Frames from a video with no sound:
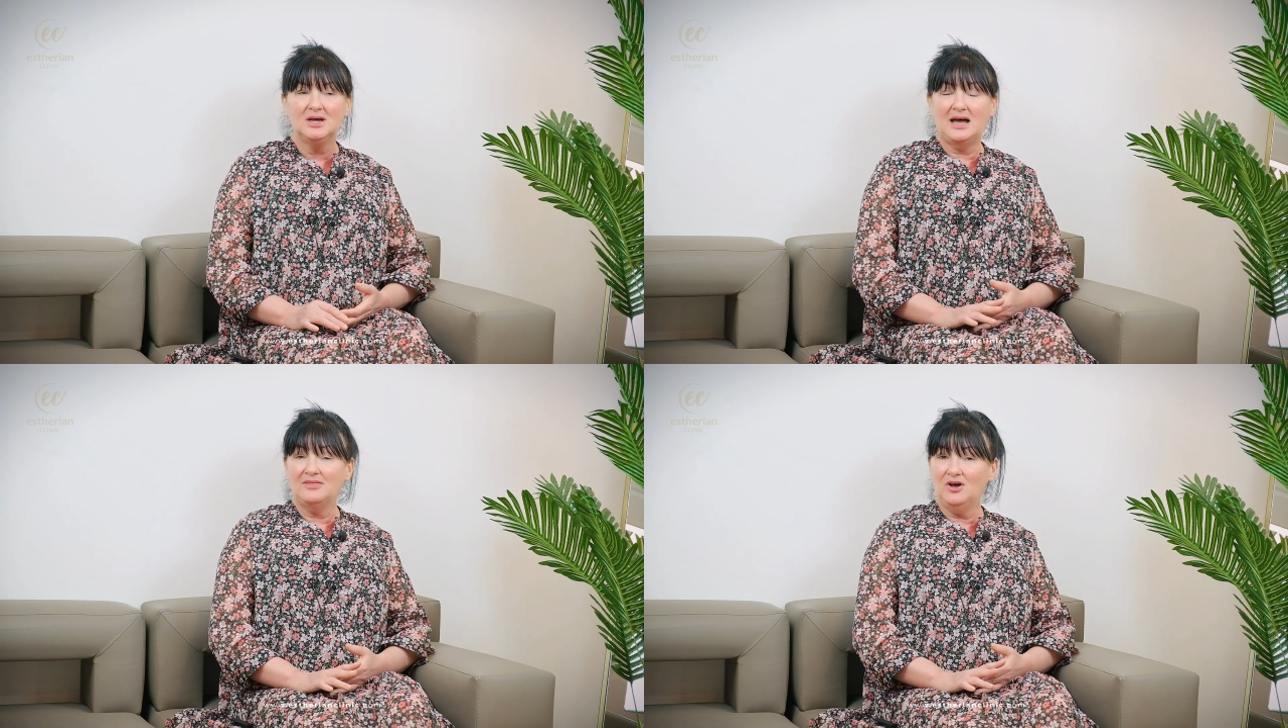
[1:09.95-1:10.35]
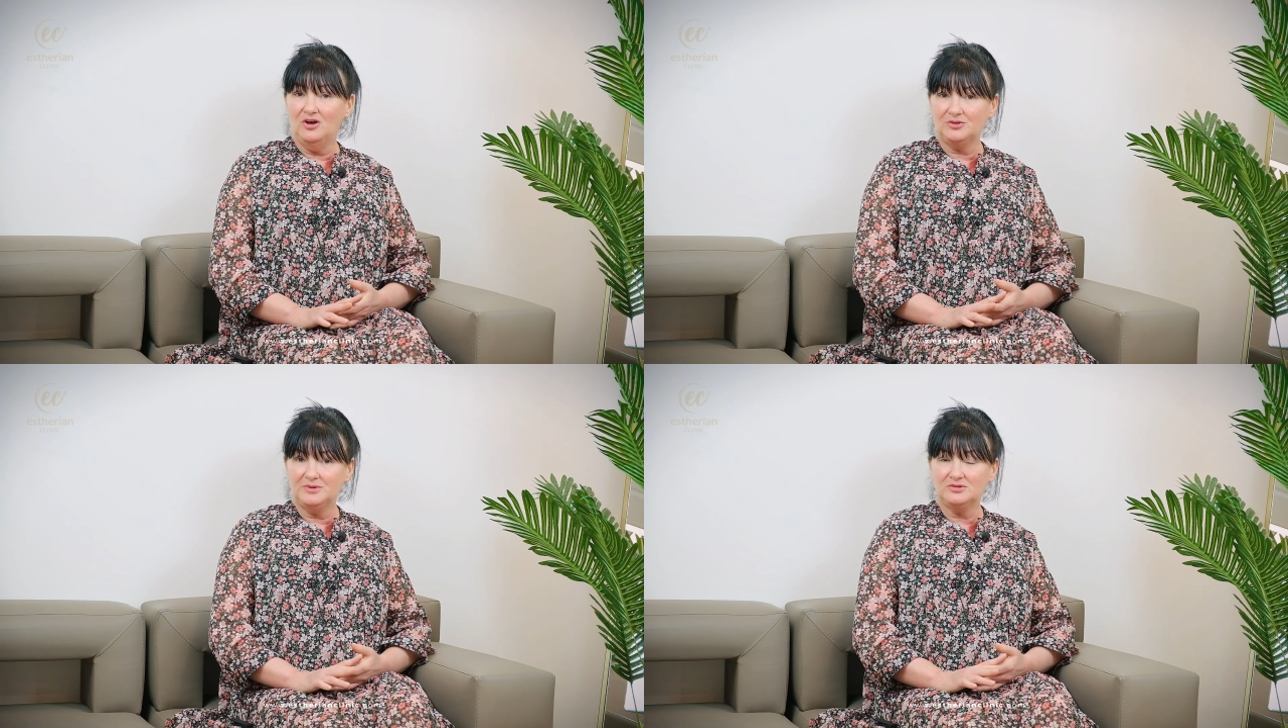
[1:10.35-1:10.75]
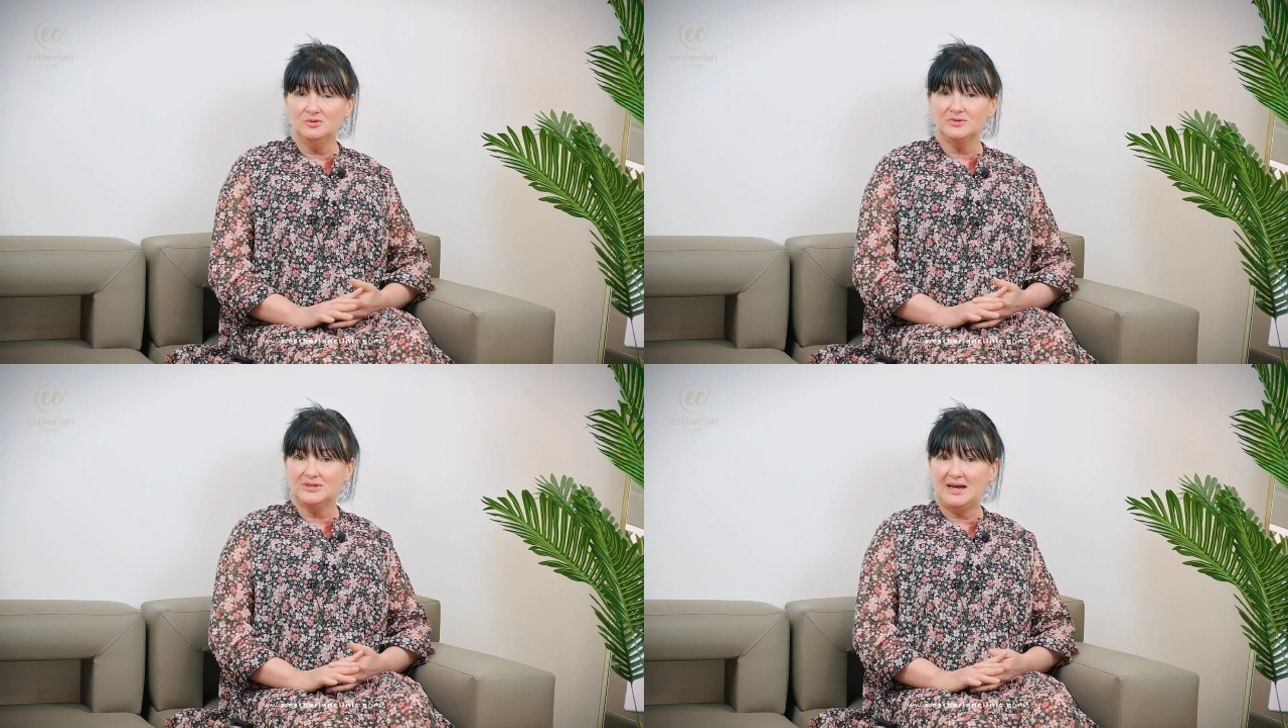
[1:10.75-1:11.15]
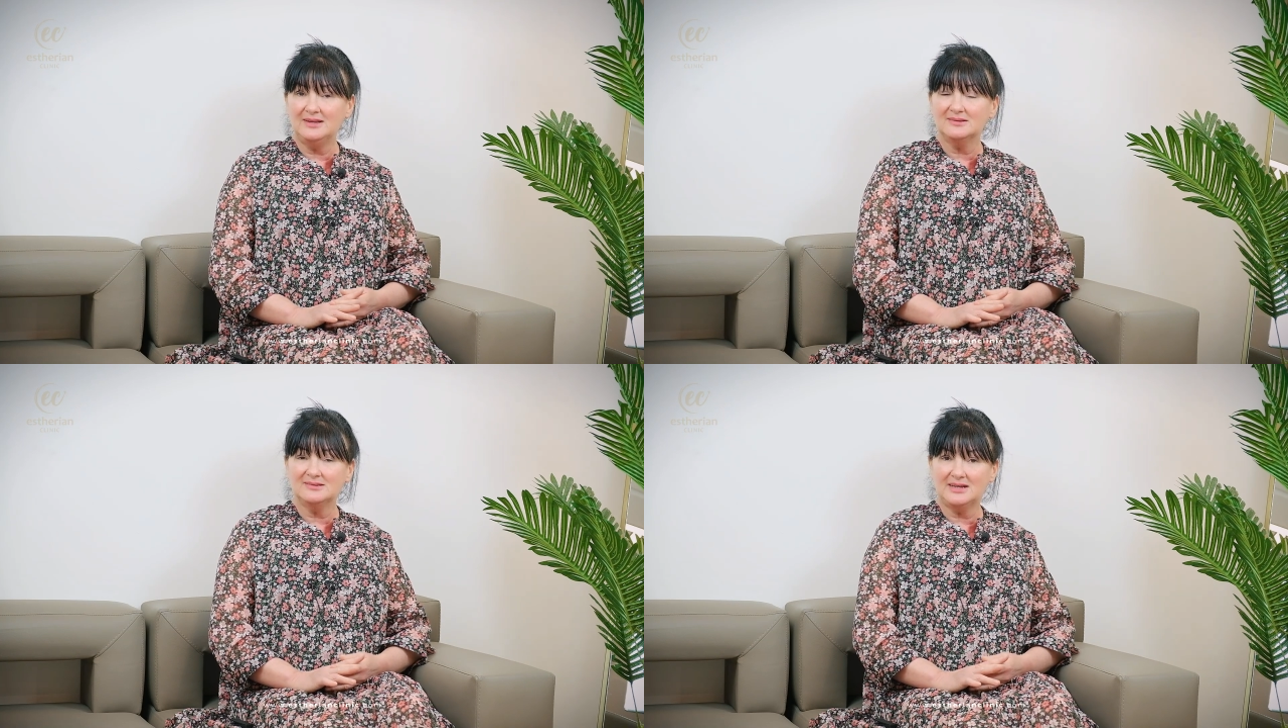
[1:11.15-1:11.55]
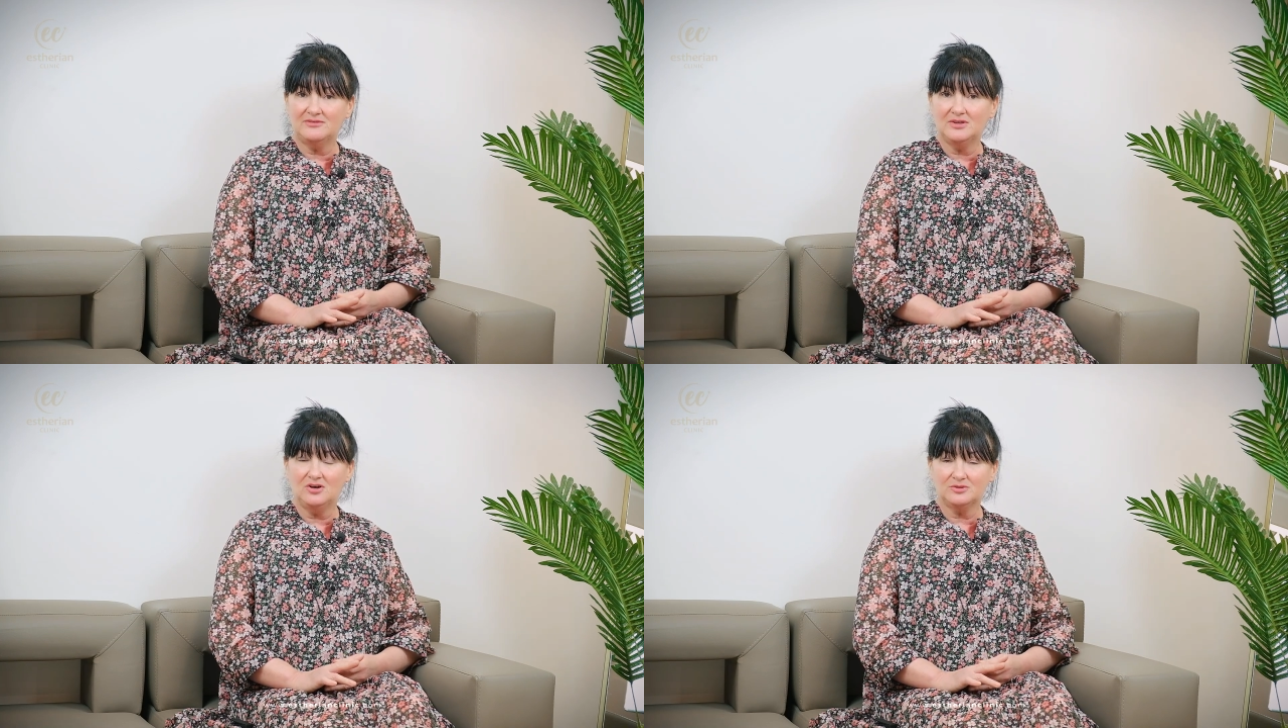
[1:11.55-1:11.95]
And the hospital was nice, the staff
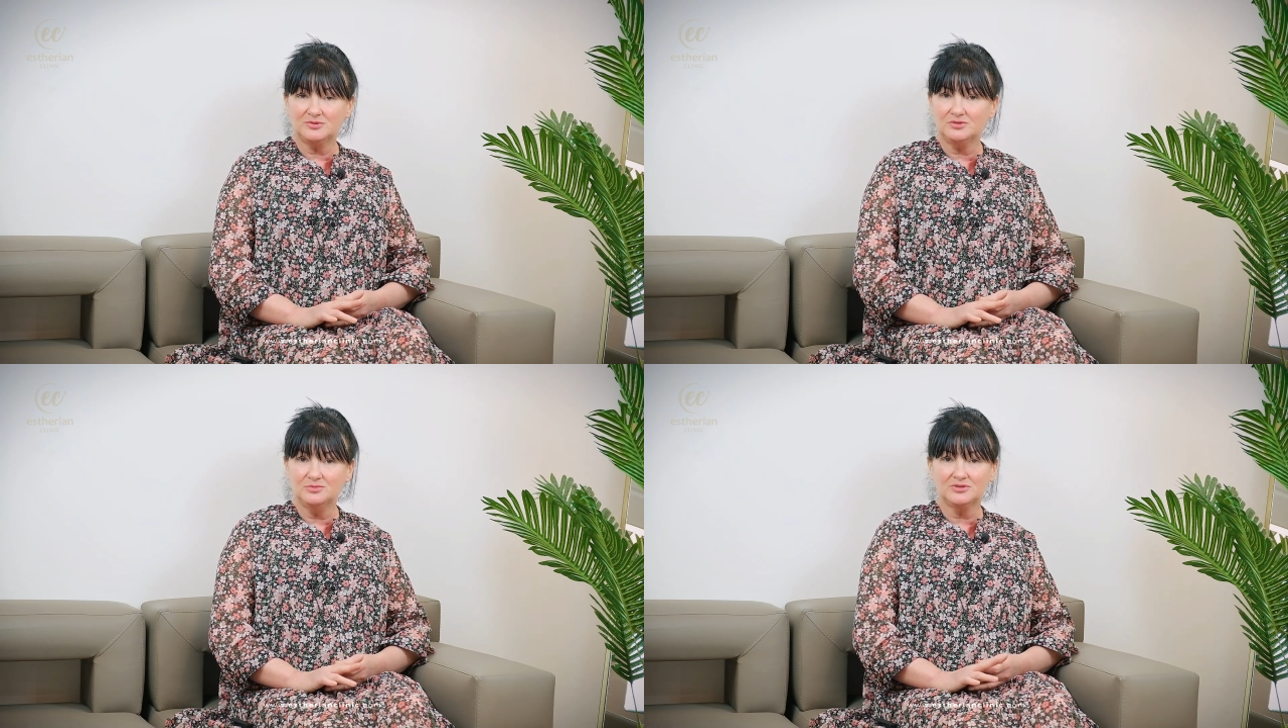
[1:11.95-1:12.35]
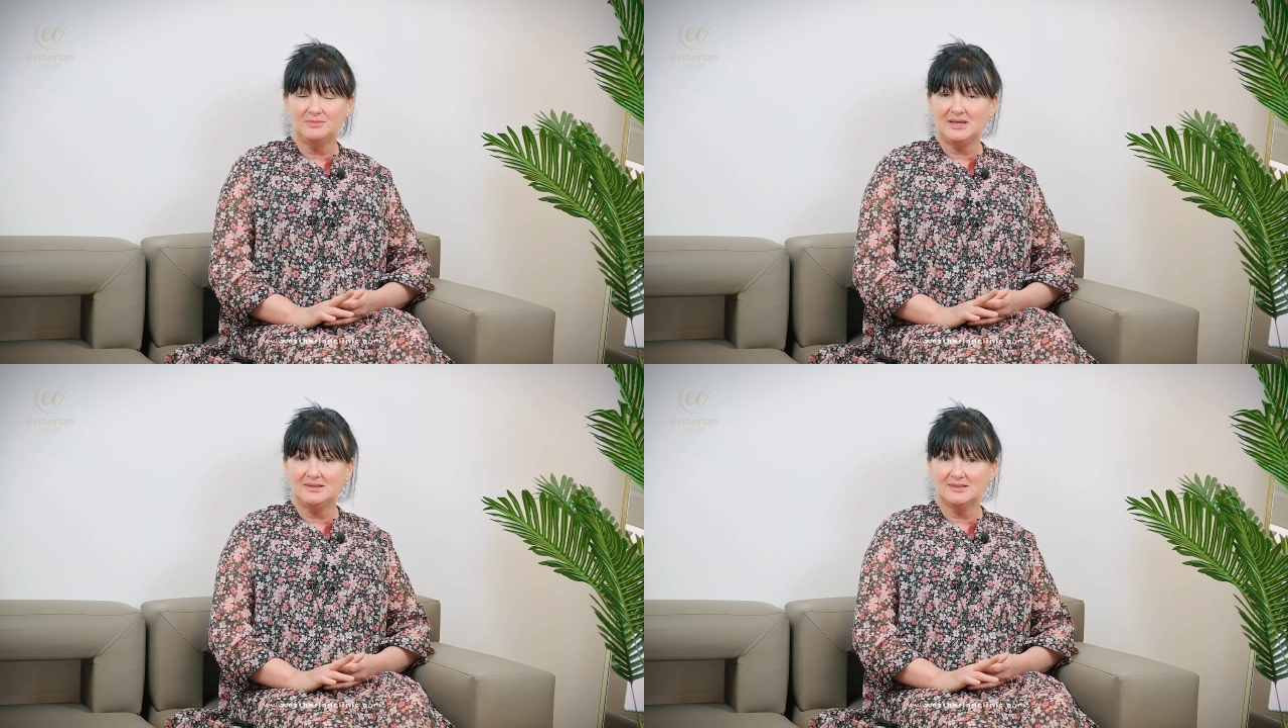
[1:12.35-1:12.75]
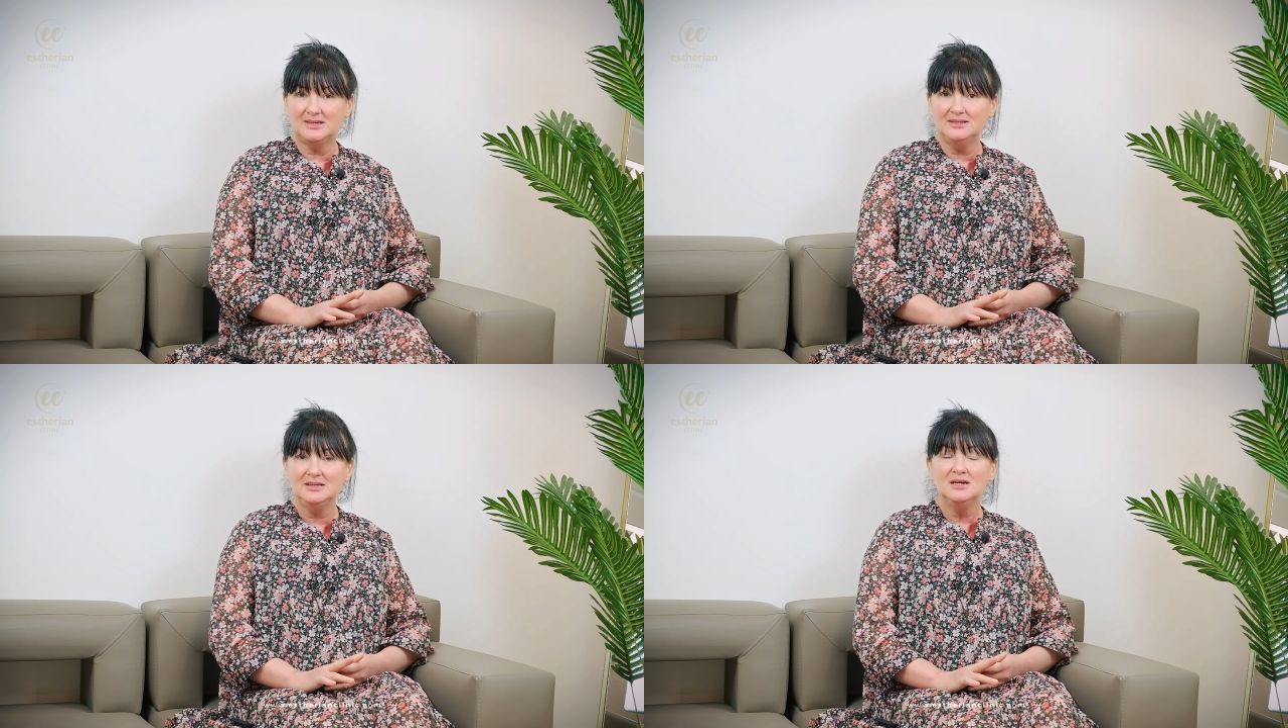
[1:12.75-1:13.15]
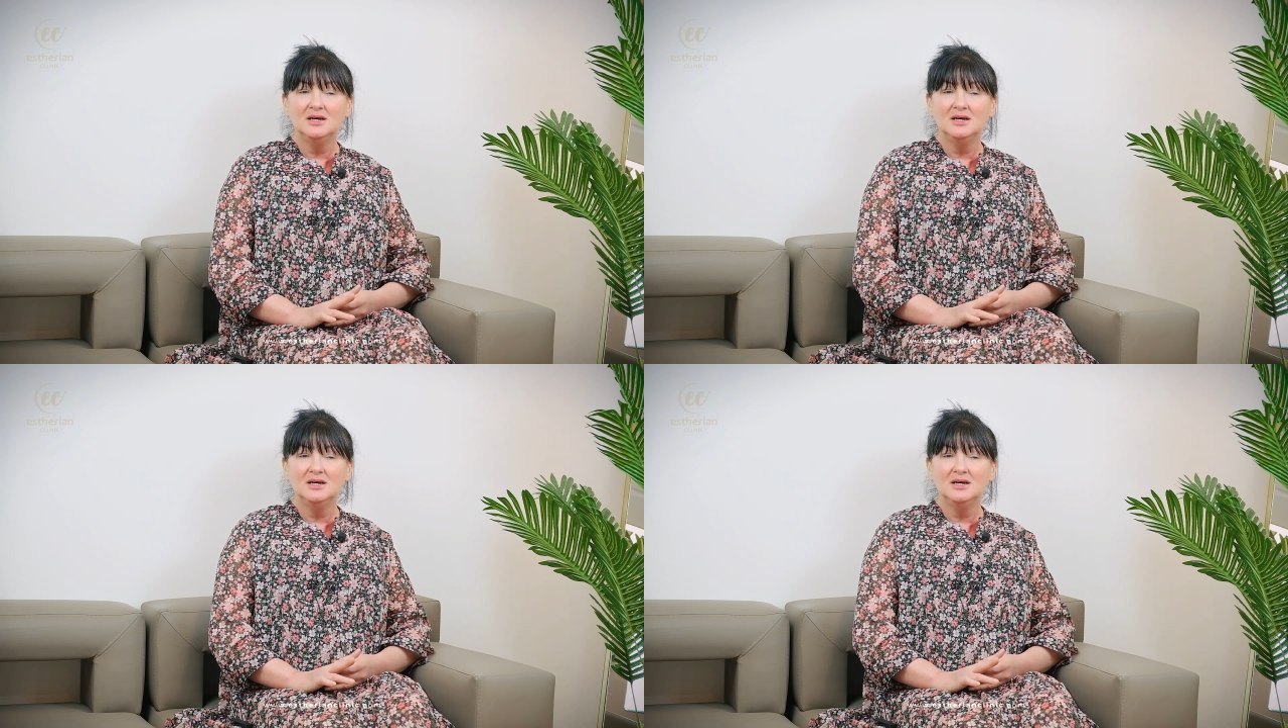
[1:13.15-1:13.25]
in the hospital was amazing.